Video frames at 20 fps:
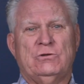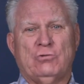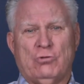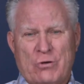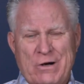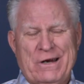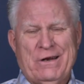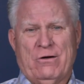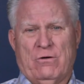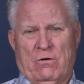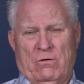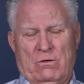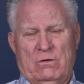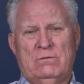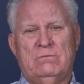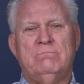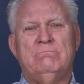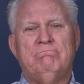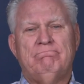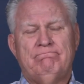
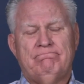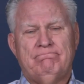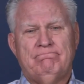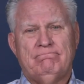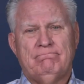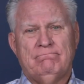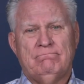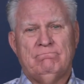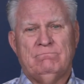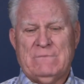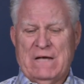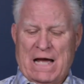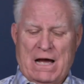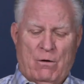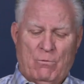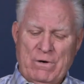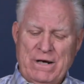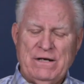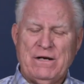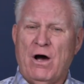critical.
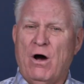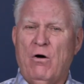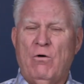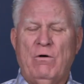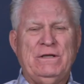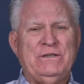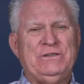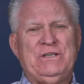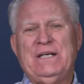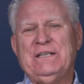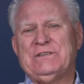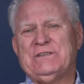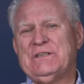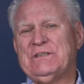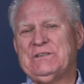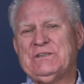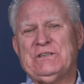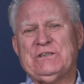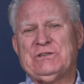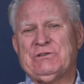Now we know in
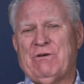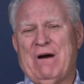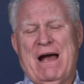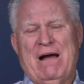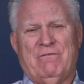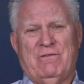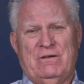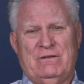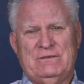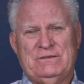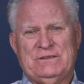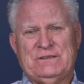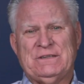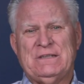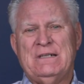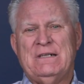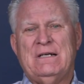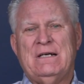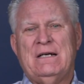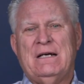Jesus' travels,
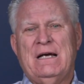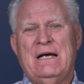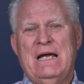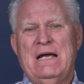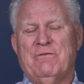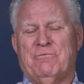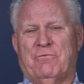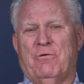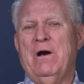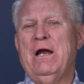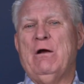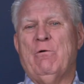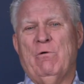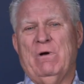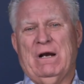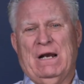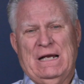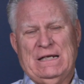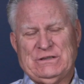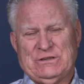he
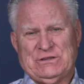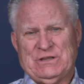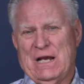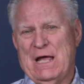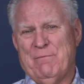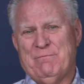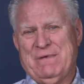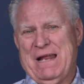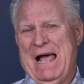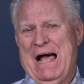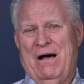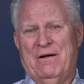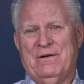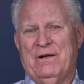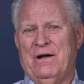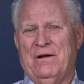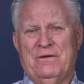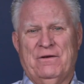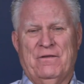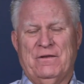frequently slept out
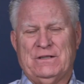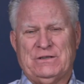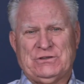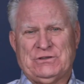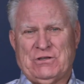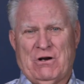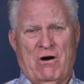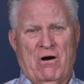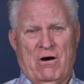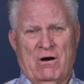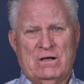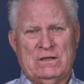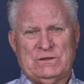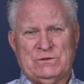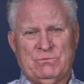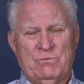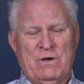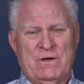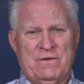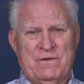under the
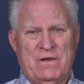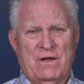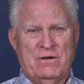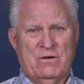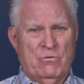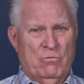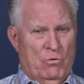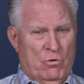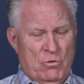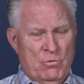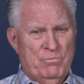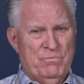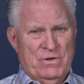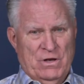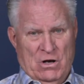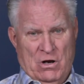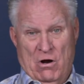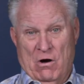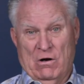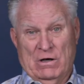stars with
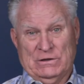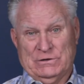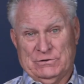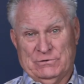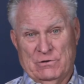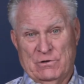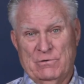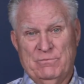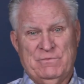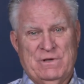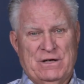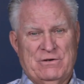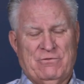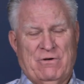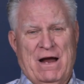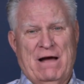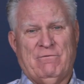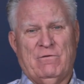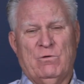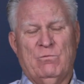the large group that
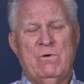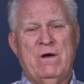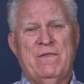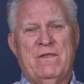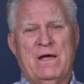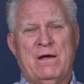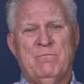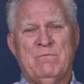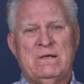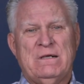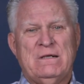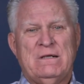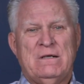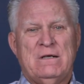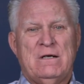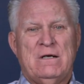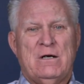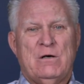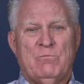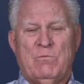traveled with him.
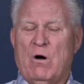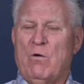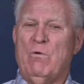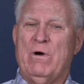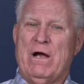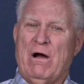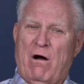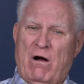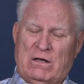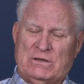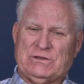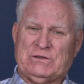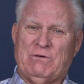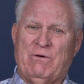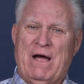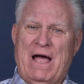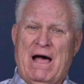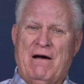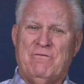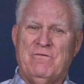But we also
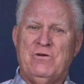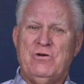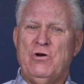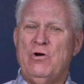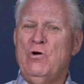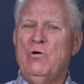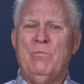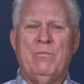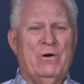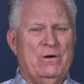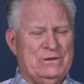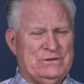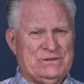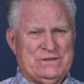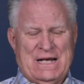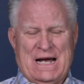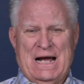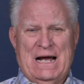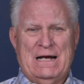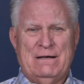have numerous
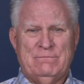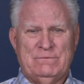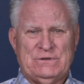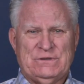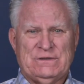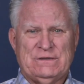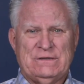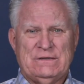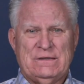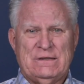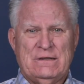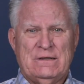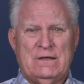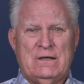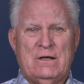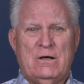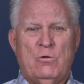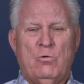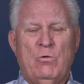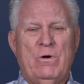times
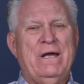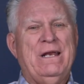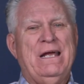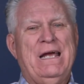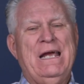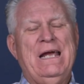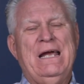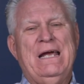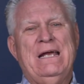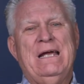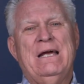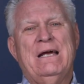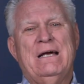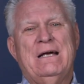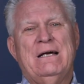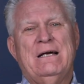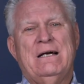when he